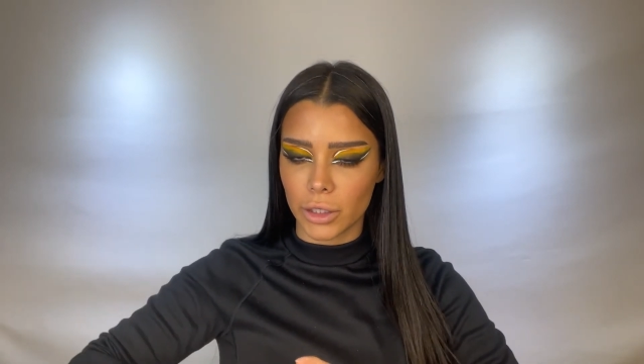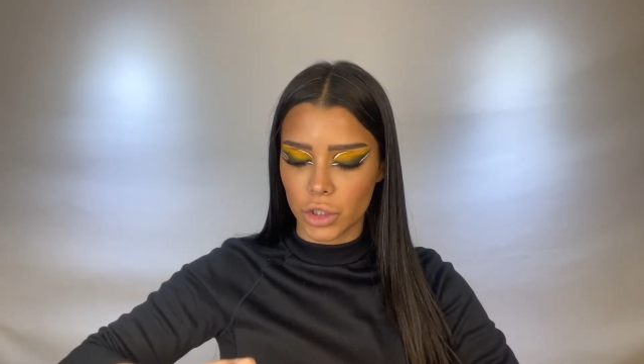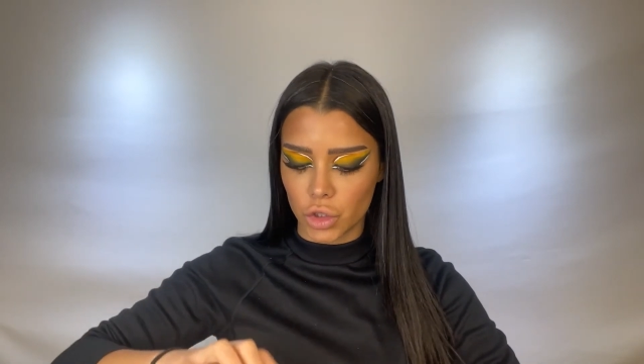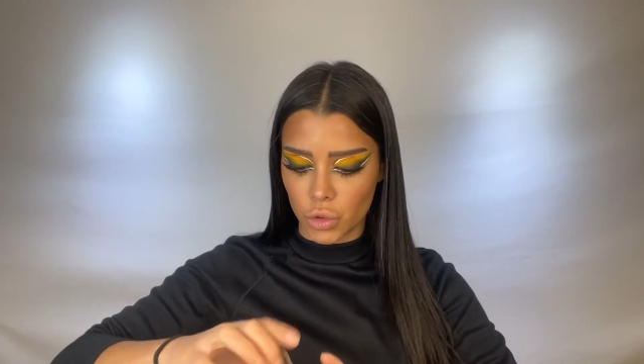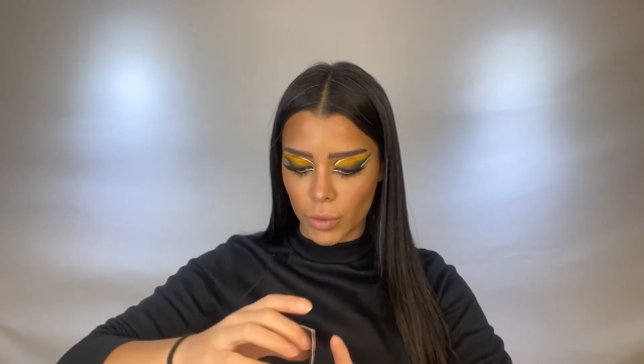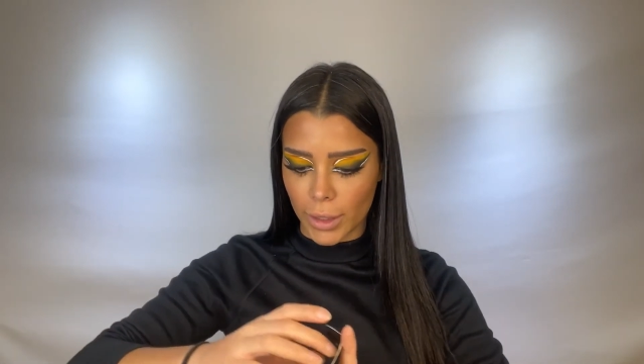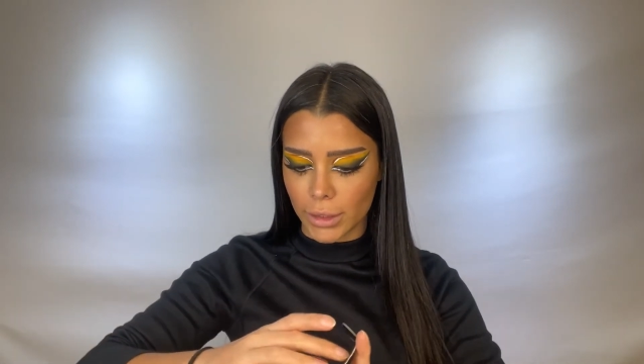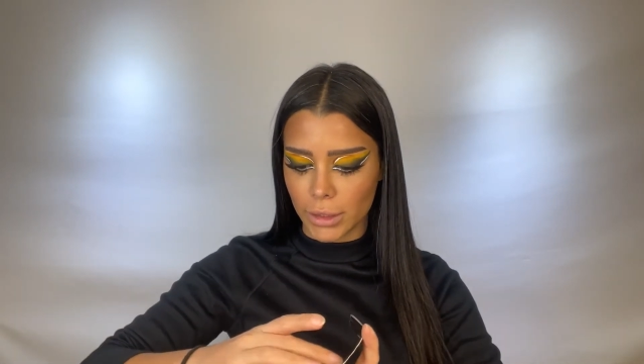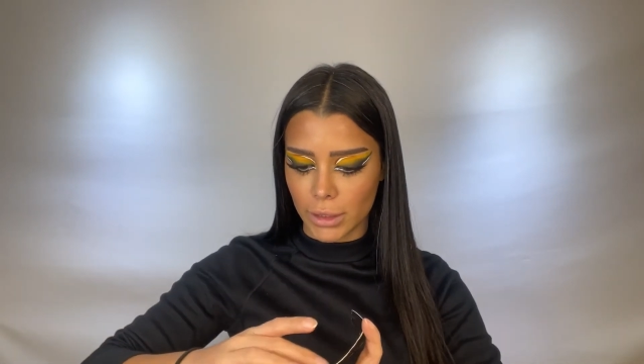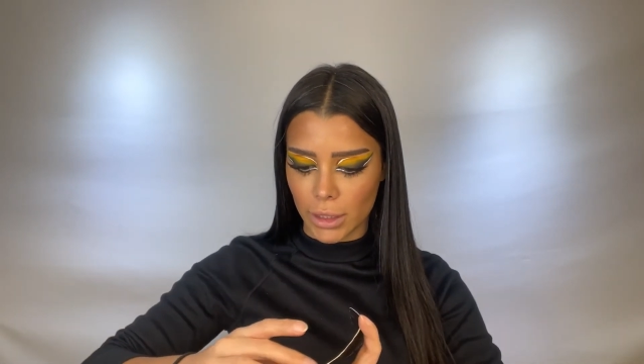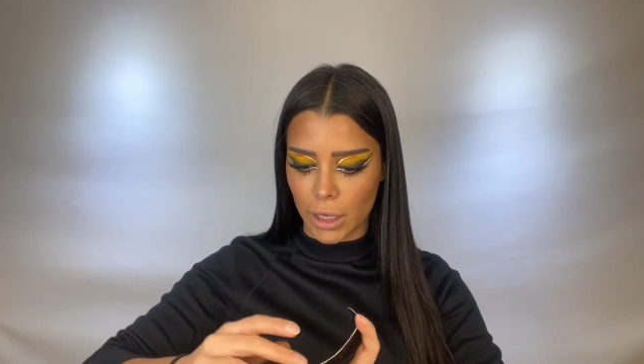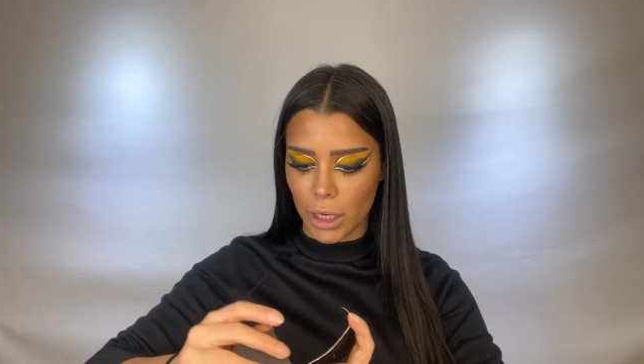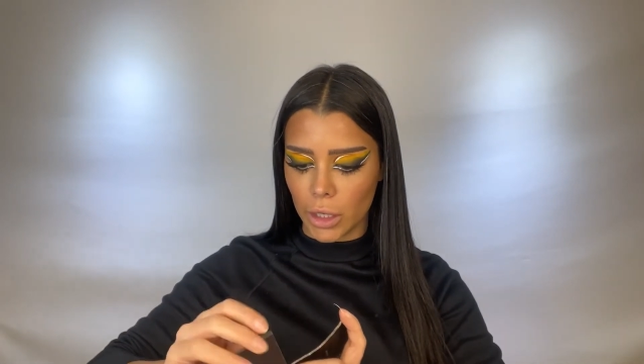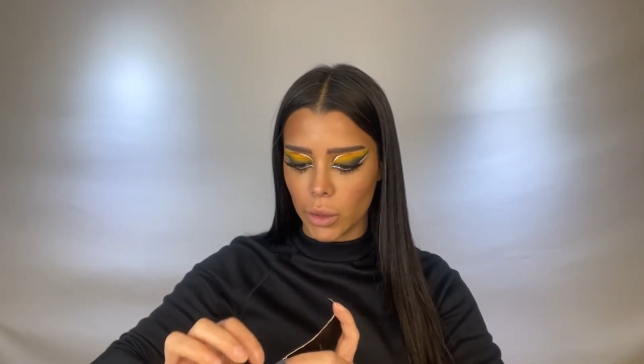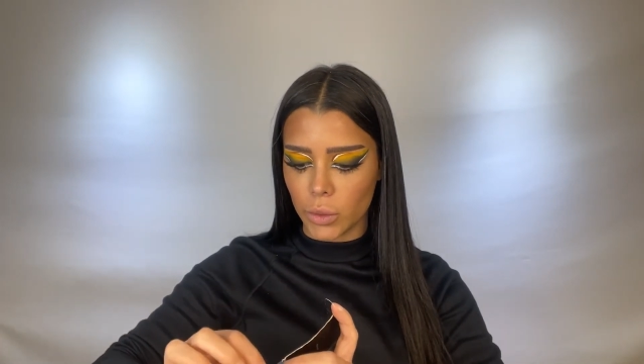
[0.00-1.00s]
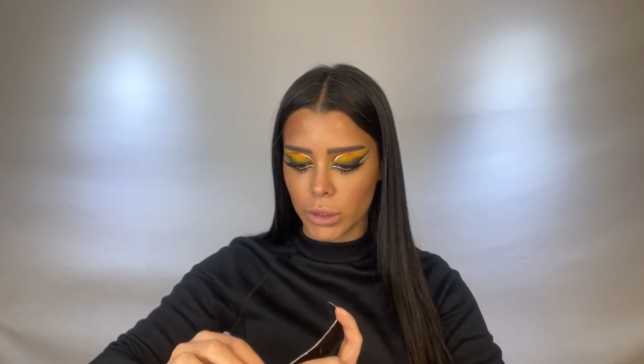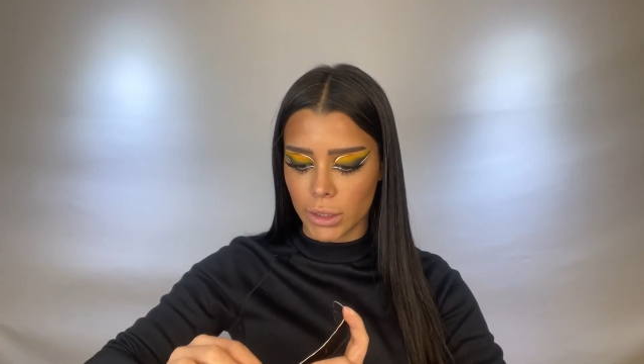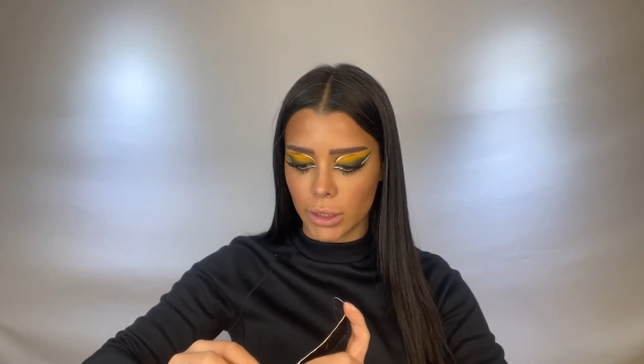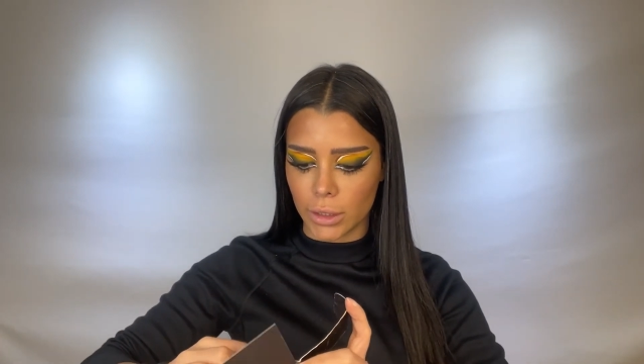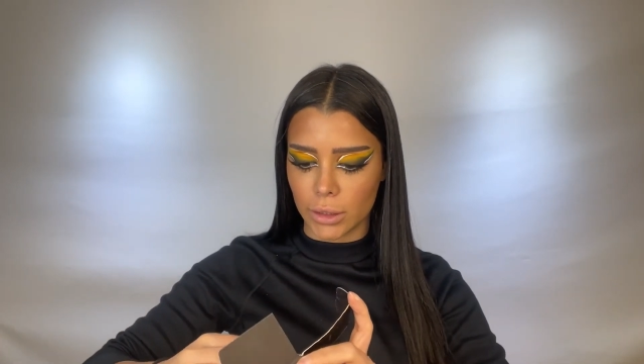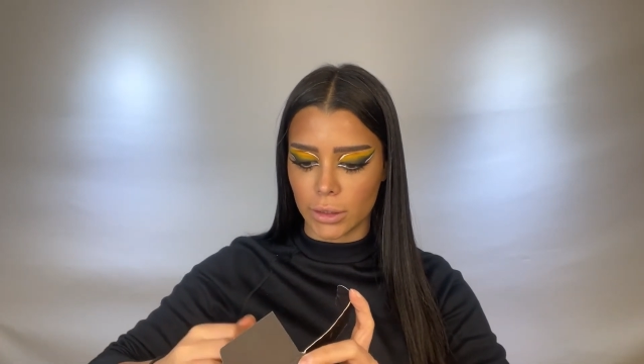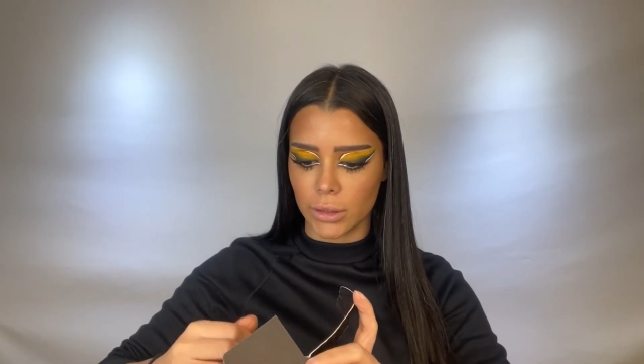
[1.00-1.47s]

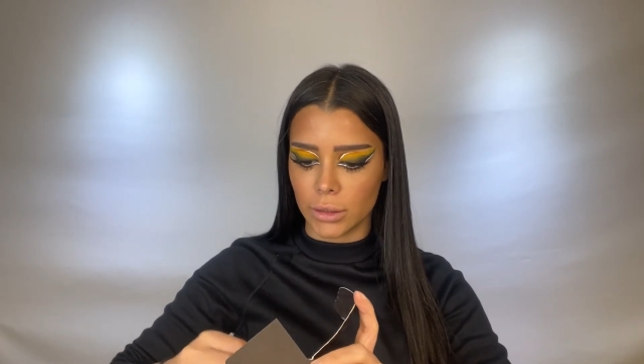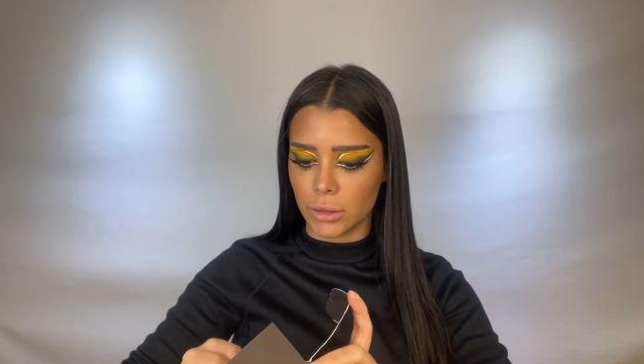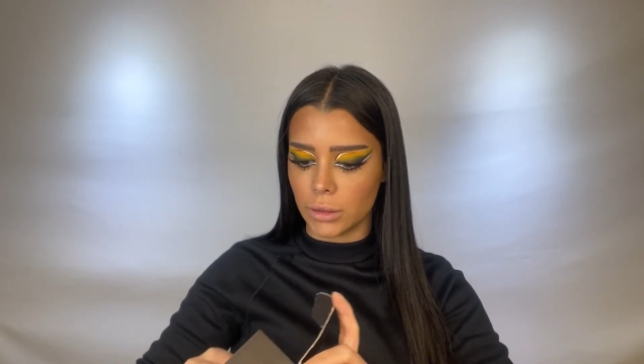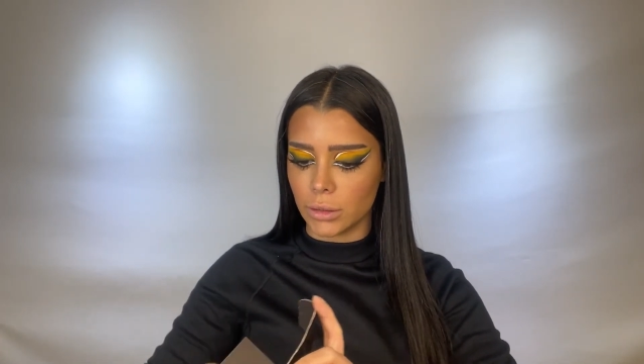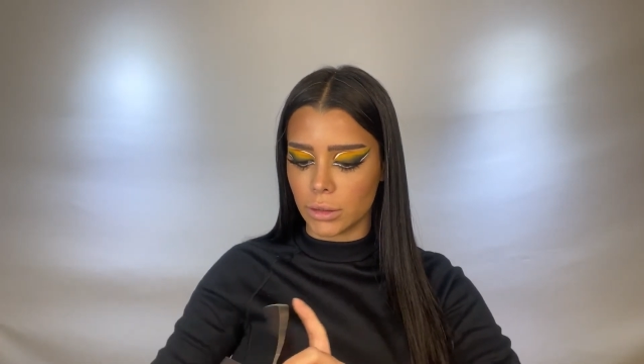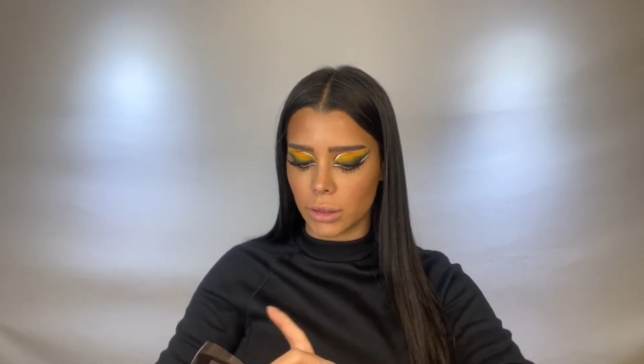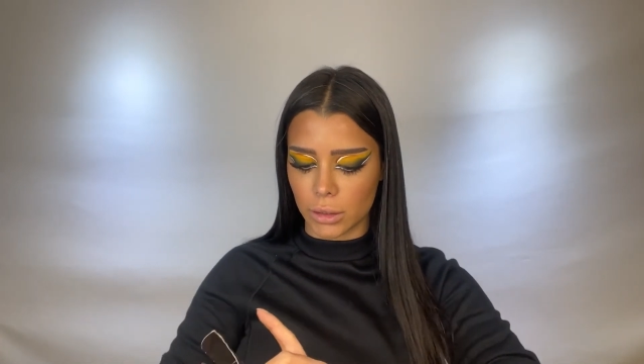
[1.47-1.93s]
translucent.